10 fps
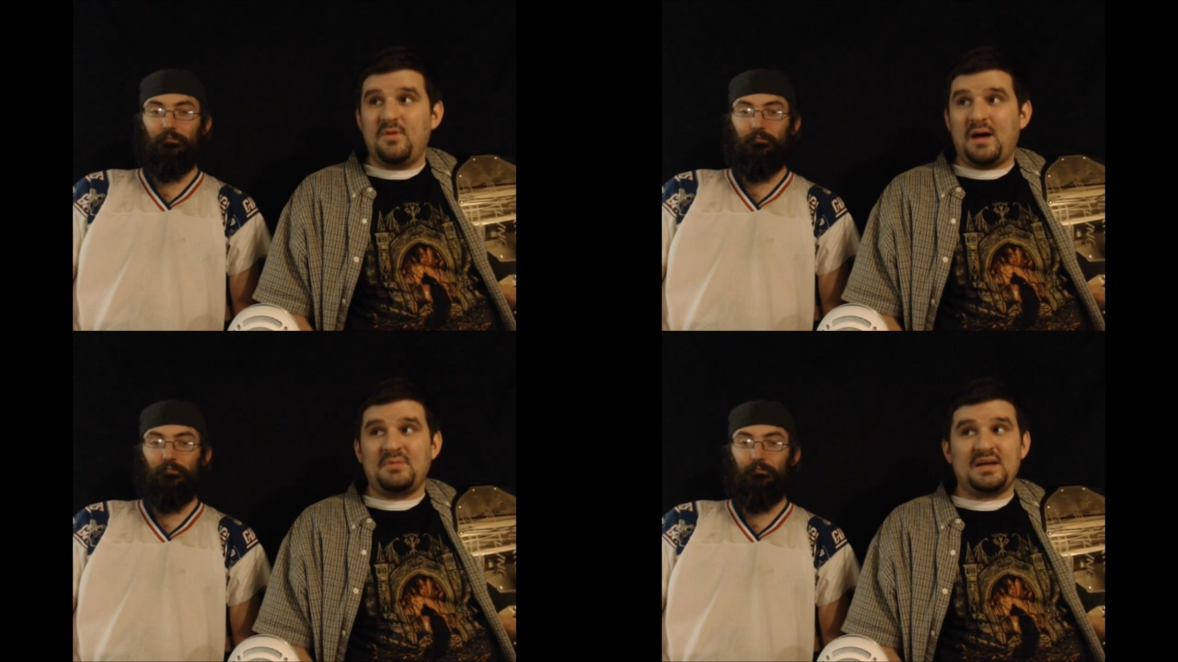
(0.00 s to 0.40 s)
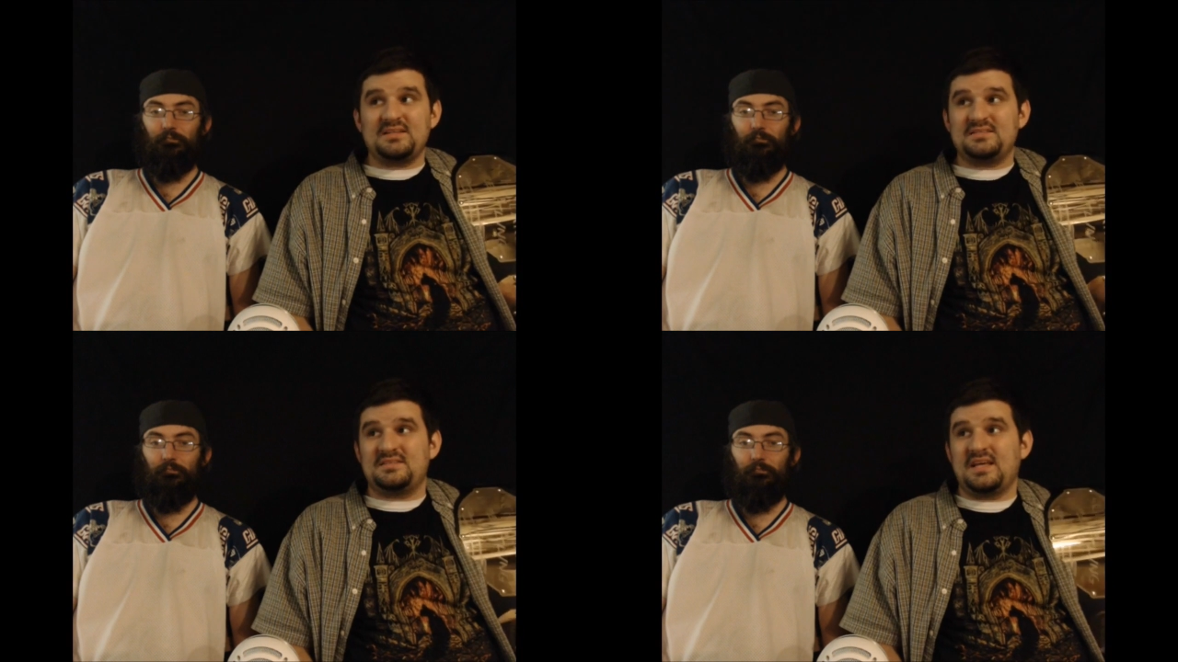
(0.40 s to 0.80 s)
Speaker 1: I'm not
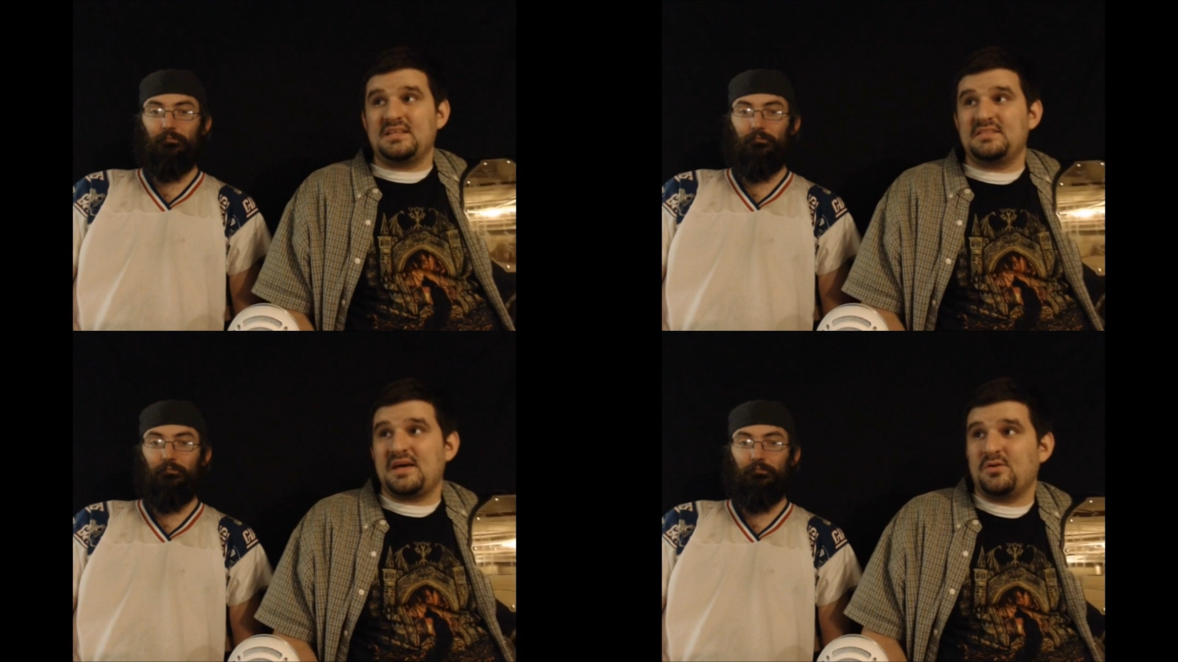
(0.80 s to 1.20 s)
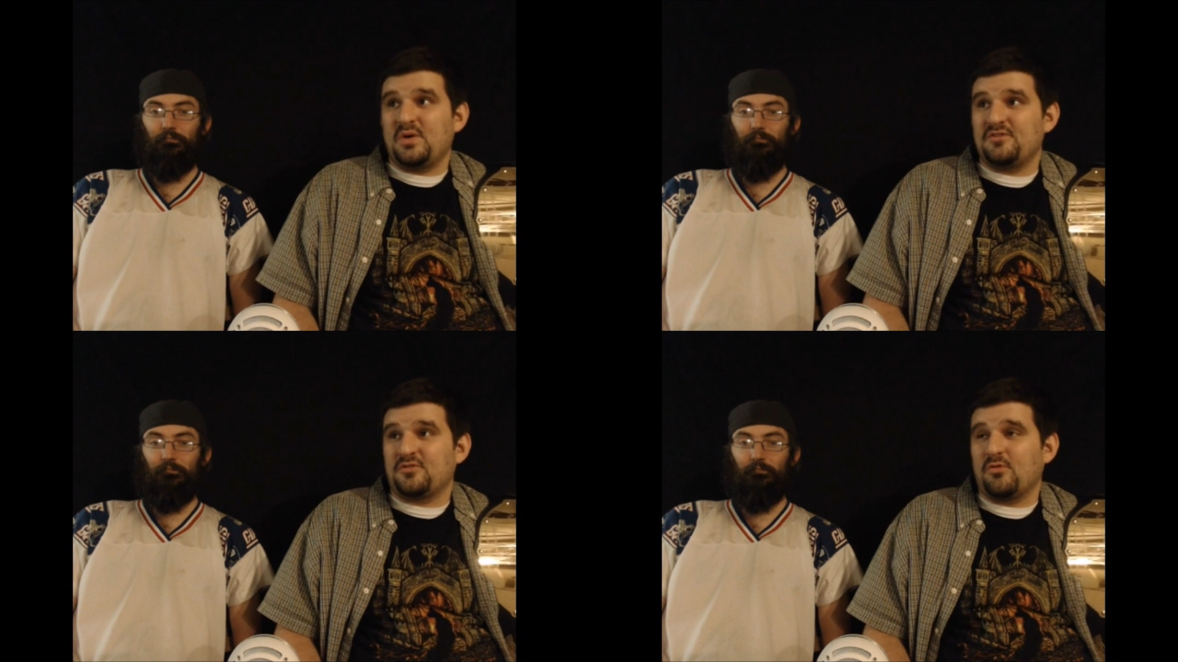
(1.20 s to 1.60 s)
taking that
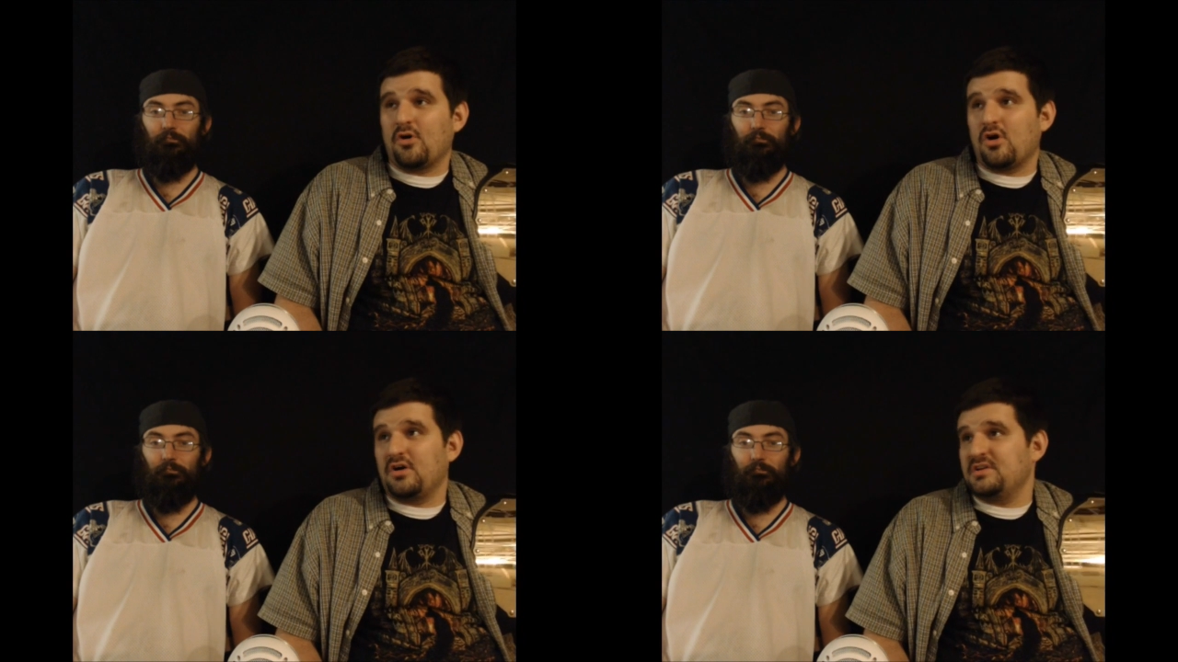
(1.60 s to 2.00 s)
away from Raw.